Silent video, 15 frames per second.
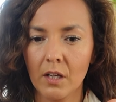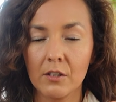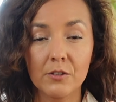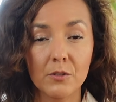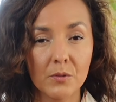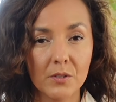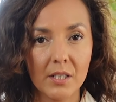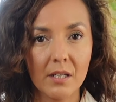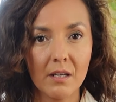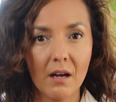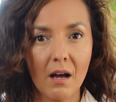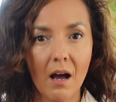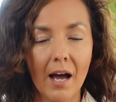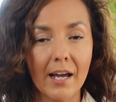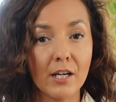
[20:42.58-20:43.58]
So
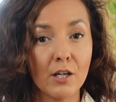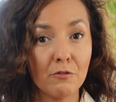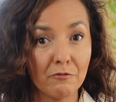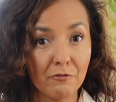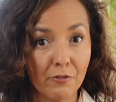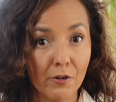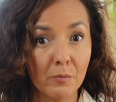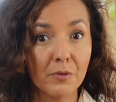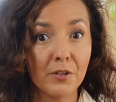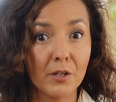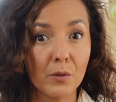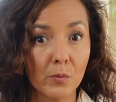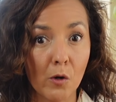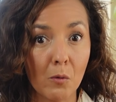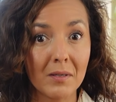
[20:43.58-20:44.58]
see, I confirmed the
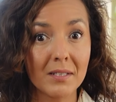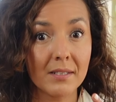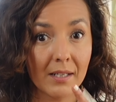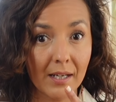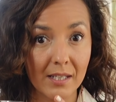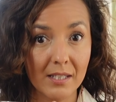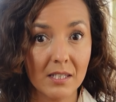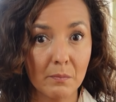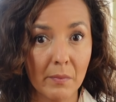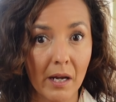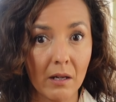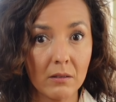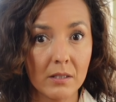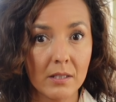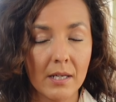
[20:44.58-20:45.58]
aromas that I
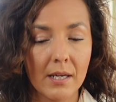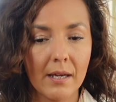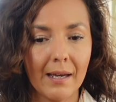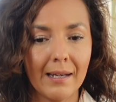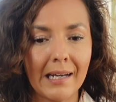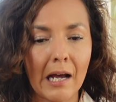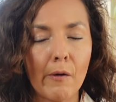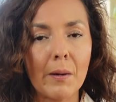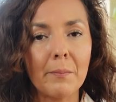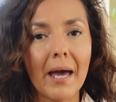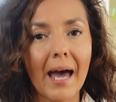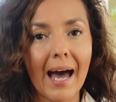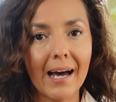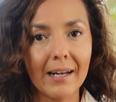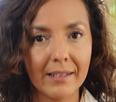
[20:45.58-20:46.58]
smelled, and now
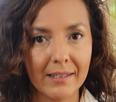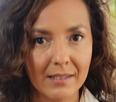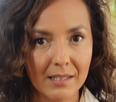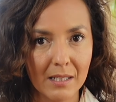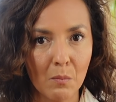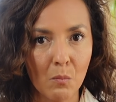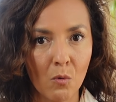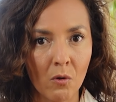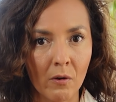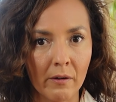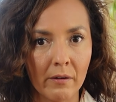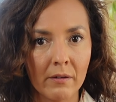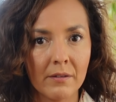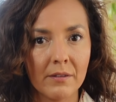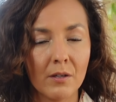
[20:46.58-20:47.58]
I'm adding some
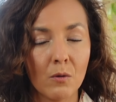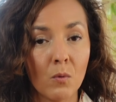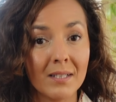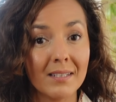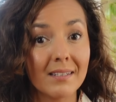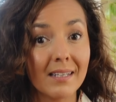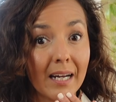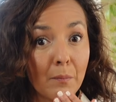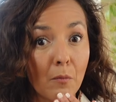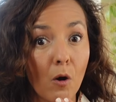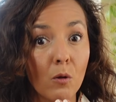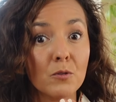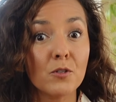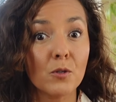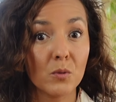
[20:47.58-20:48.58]
more, the ones that I'm
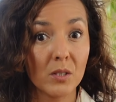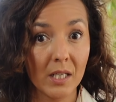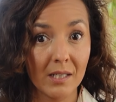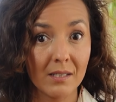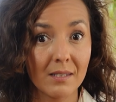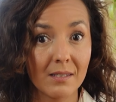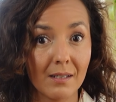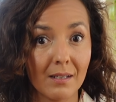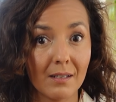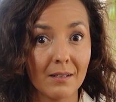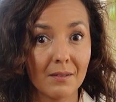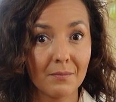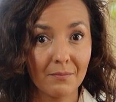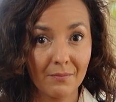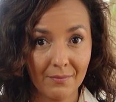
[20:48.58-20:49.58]
also tasting.
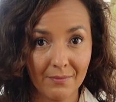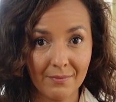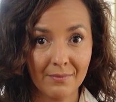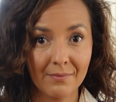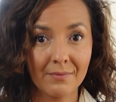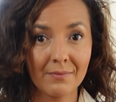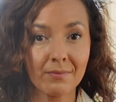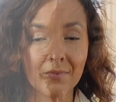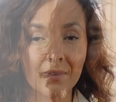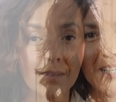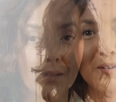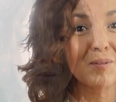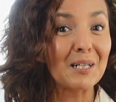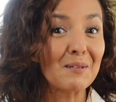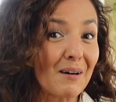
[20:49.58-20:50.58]

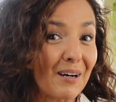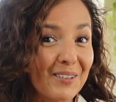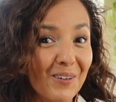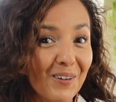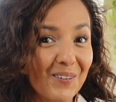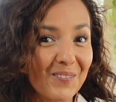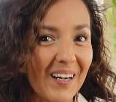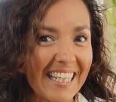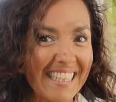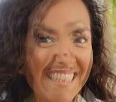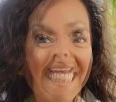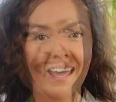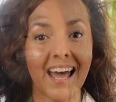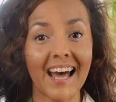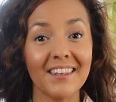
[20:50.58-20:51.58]
What about your wine?
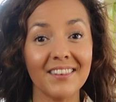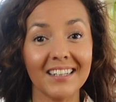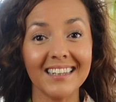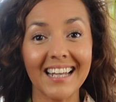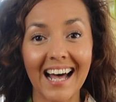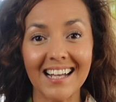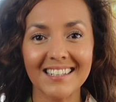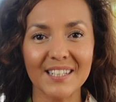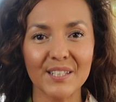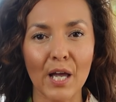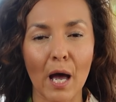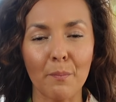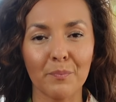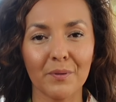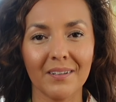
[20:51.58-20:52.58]
And the last
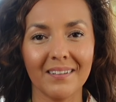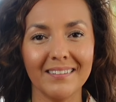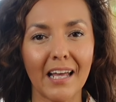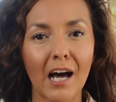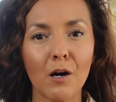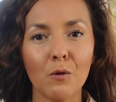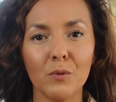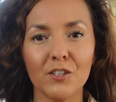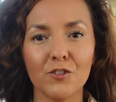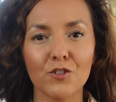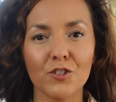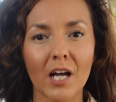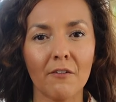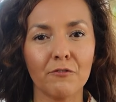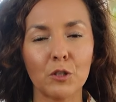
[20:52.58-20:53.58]
step, now we
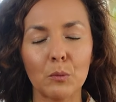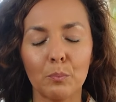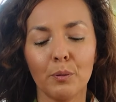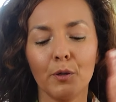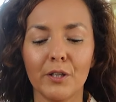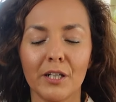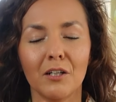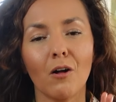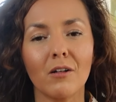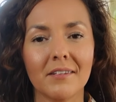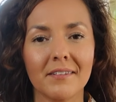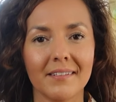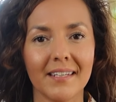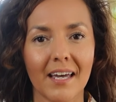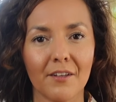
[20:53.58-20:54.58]
just have to put it all
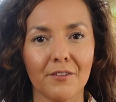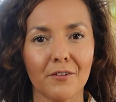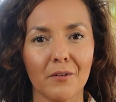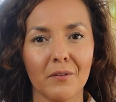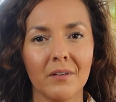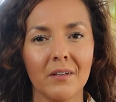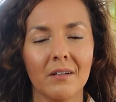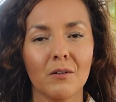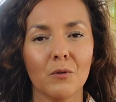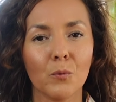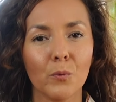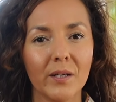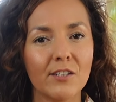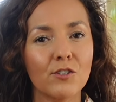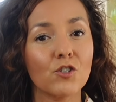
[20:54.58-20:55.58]
together,
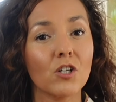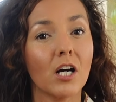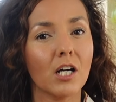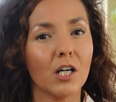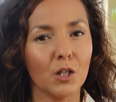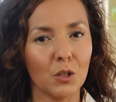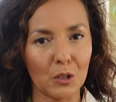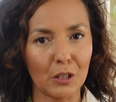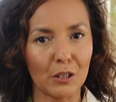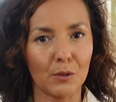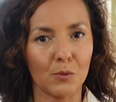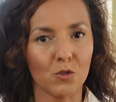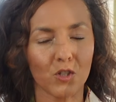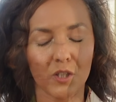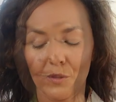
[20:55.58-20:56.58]
reach a
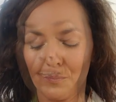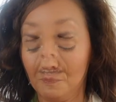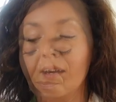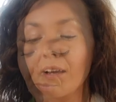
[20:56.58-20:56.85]
conclusion.